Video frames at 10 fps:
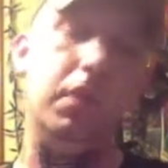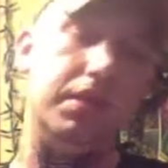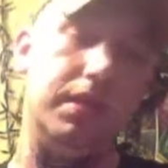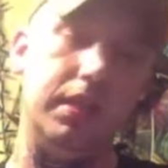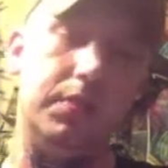&
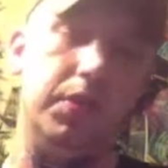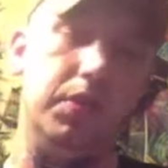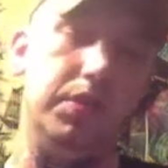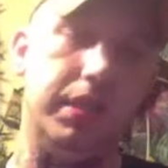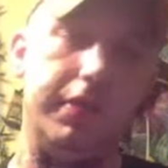Wesson is
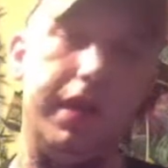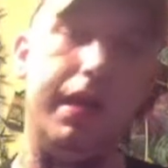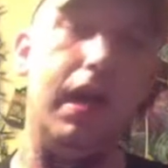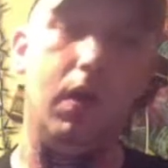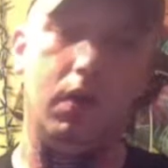producing right
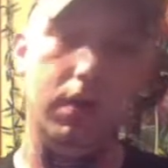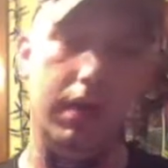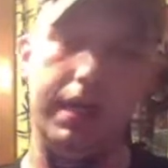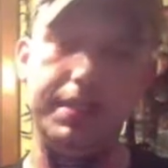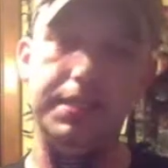now,
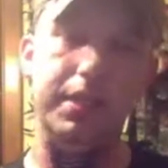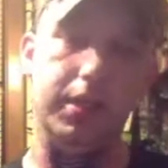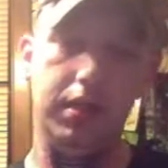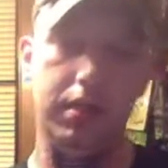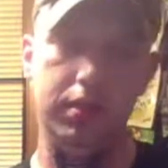this
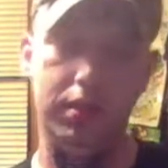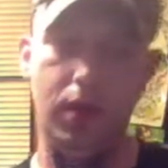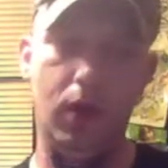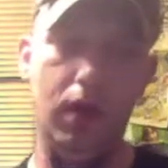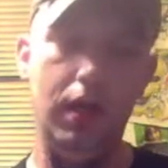year.
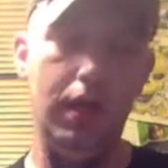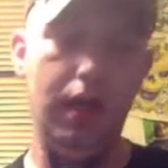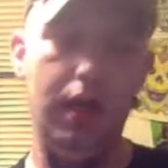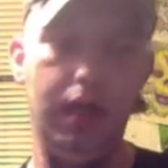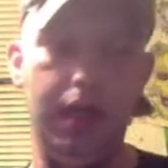So
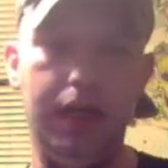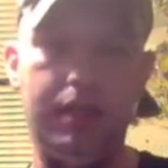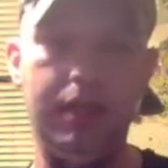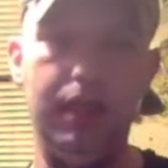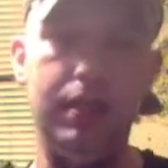
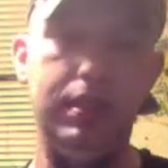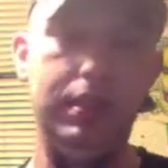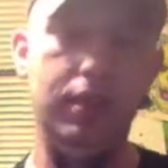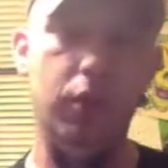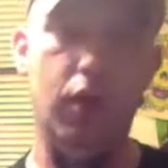this
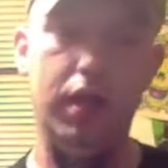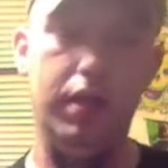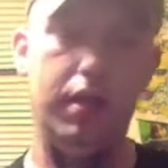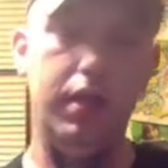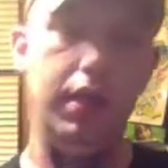is what,
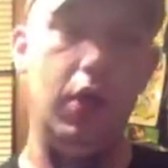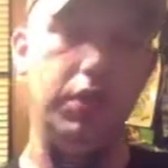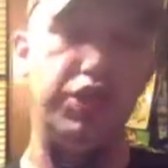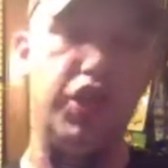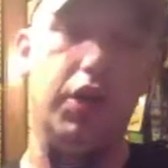
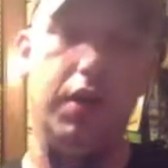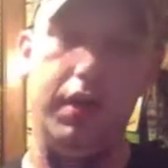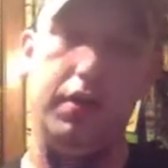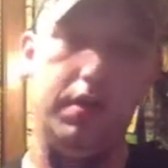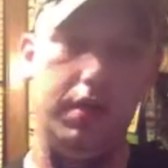is
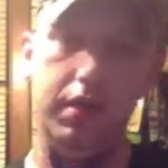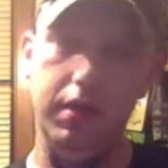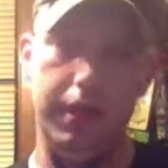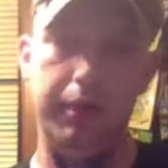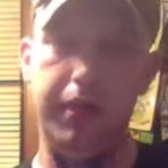
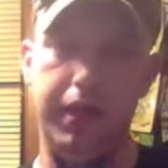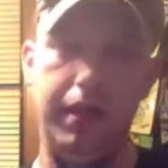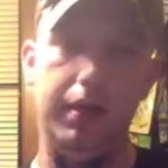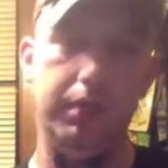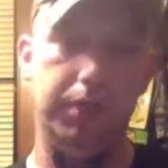currently
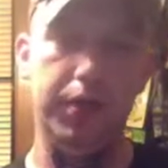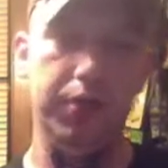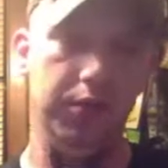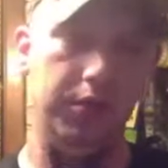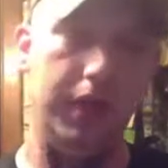being
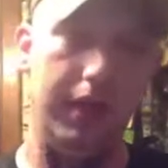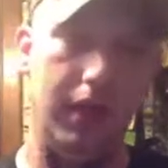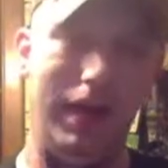produced right now,